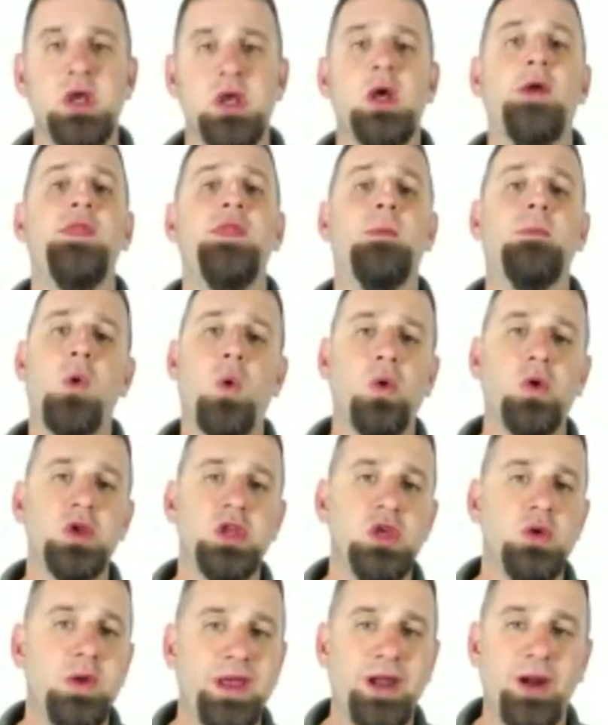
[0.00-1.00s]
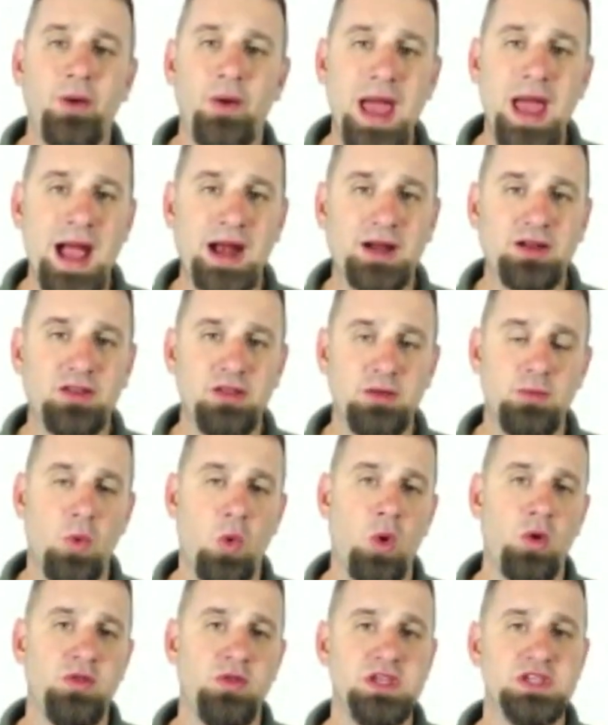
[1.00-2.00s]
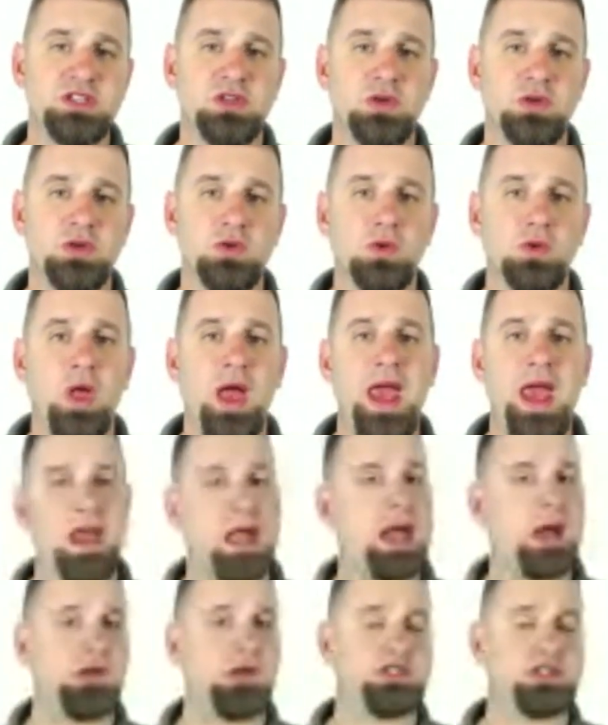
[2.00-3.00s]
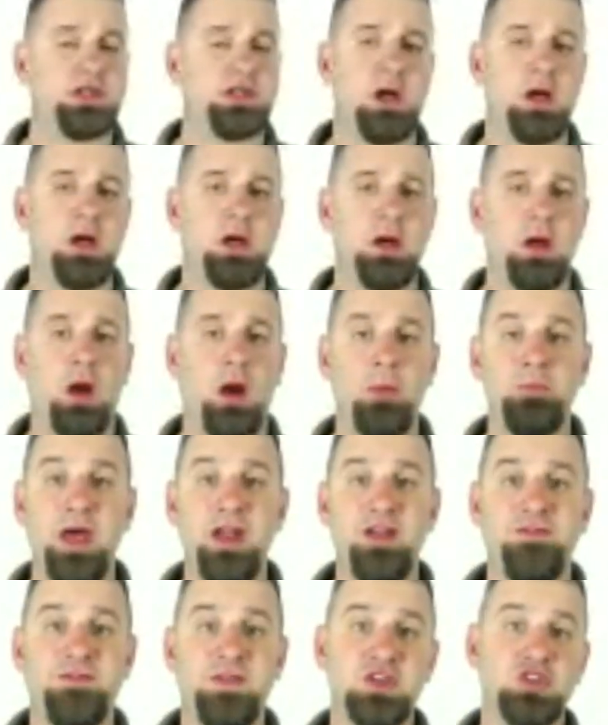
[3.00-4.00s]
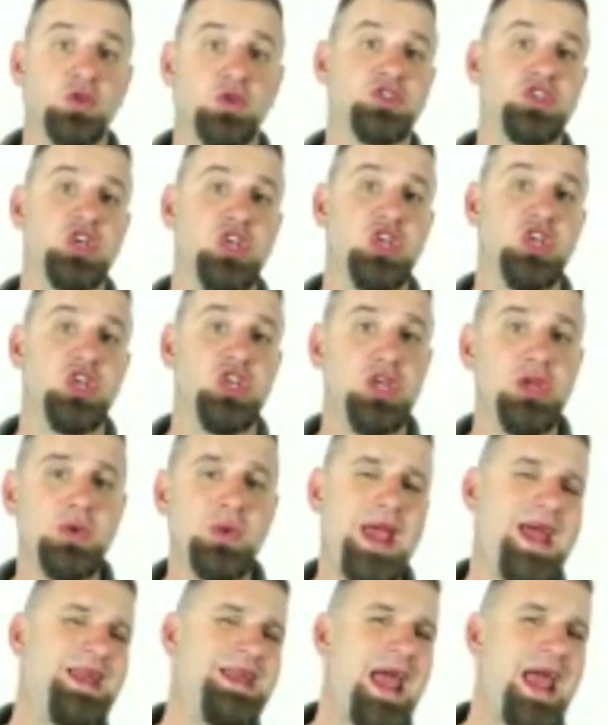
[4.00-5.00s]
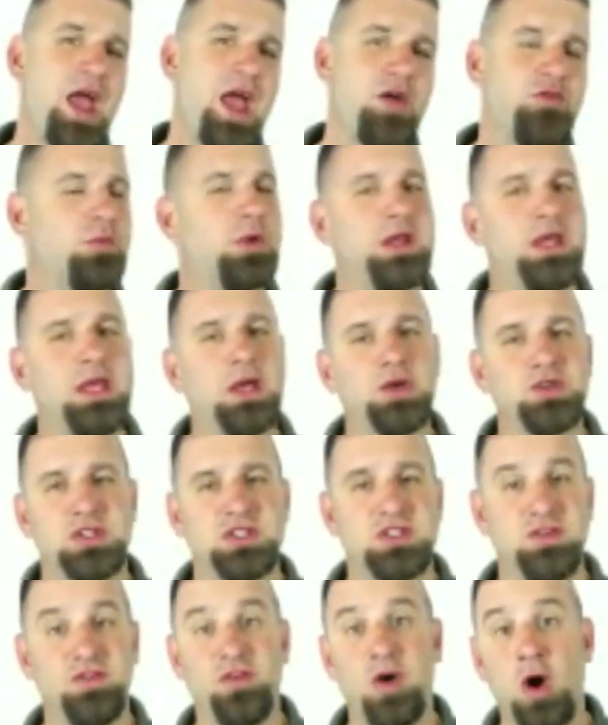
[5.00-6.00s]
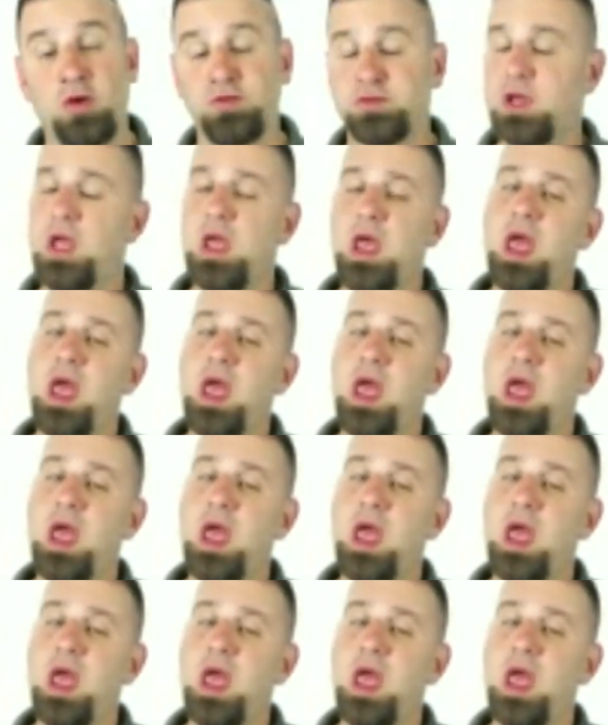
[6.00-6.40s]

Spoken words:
The more you interact, the more these Google Hangouts are beneficial to you and to everybody else that's involved.